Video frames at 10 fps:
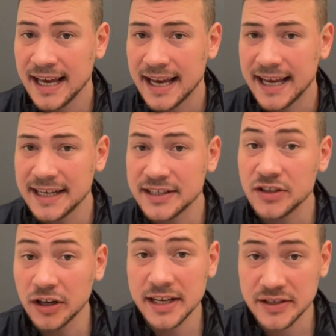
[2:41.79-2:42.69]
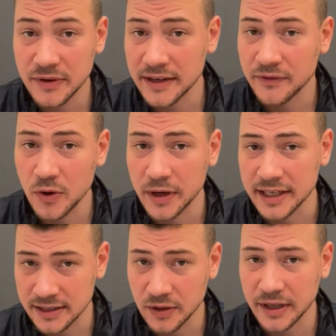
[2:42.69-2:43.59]
It is not as straightforward
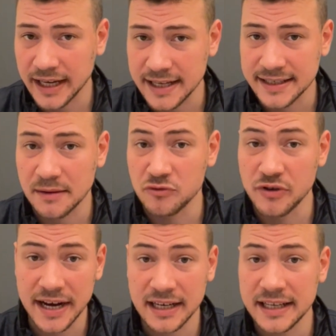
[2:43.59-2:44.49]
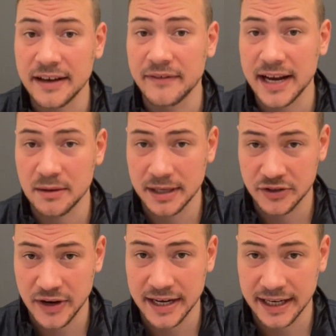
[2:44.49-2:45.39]
as looking at some readily available
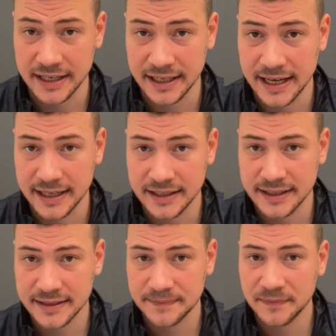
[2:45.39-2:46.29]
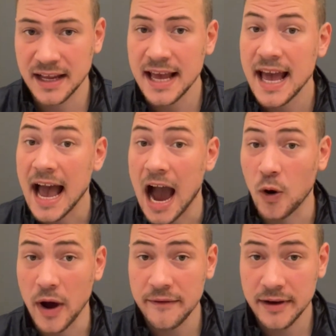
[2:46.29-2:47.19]
trading indicators.
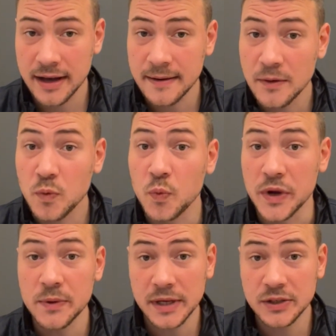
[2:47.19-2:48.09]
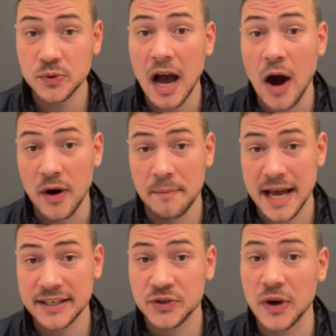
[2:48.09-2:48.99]
However, we will do our
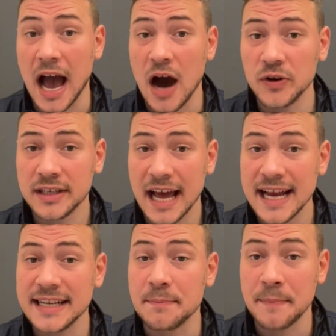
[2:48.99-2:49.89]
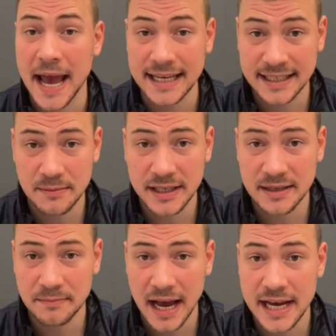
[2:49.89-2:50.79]
best to outline the
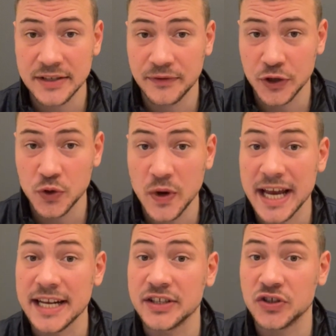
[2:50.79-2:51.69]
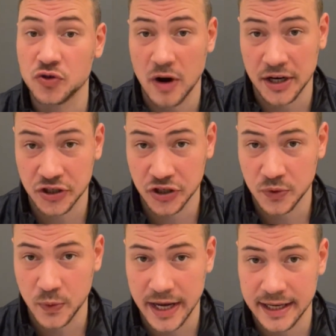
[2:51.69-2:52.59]
pessimism bias for you in a structured
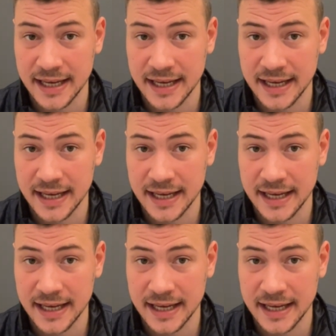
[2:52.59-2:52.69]
way,